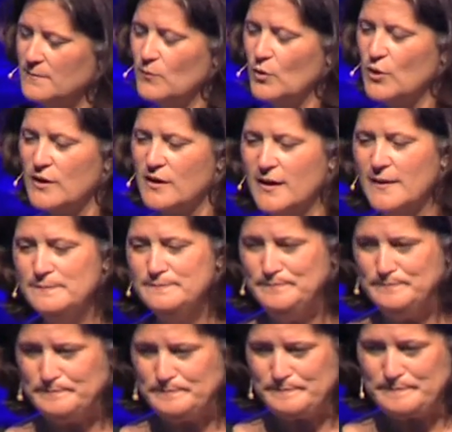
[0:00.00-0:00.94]
More to come.
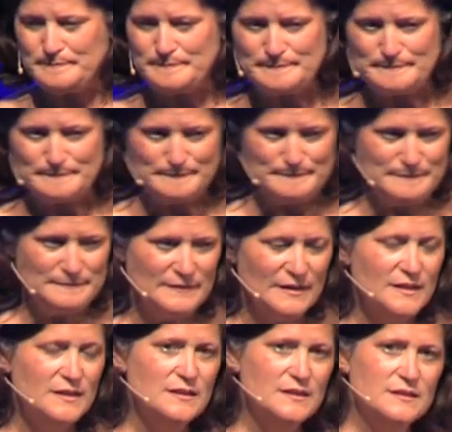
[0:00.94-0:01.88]

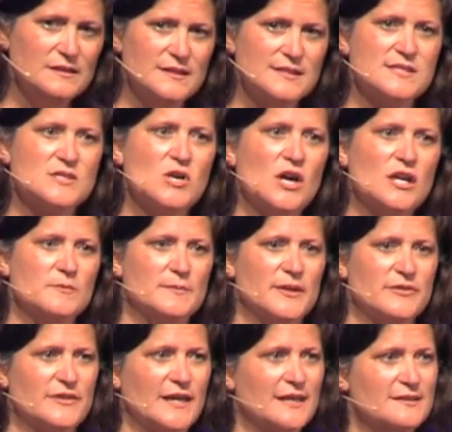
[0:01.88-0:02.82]
Let's talk
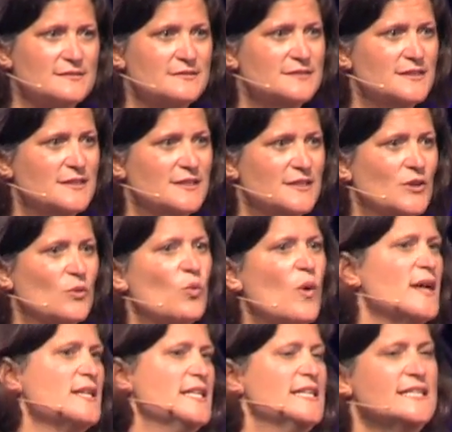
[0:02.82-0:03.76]
about that.
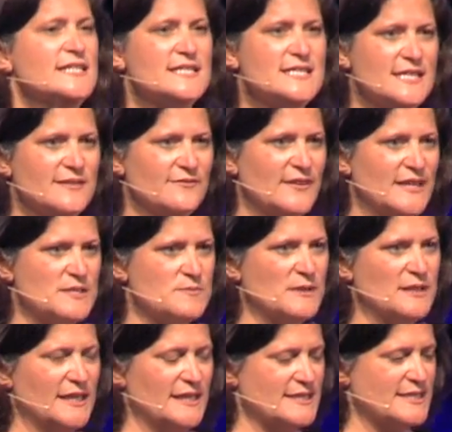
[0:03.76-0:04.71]
What is the
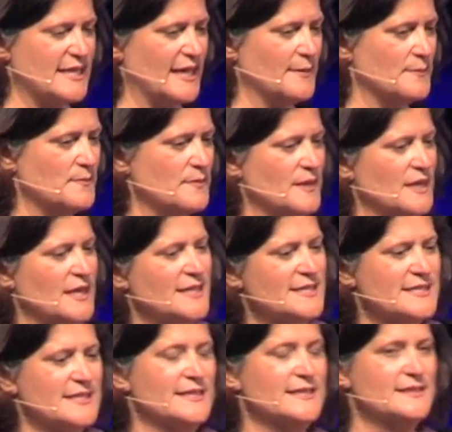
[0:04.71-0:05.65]
investment landscape that I
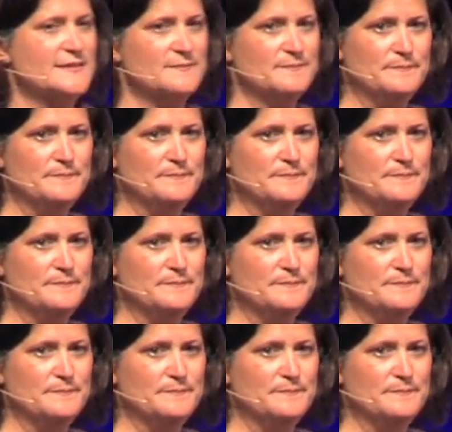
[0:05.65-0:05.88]
sit?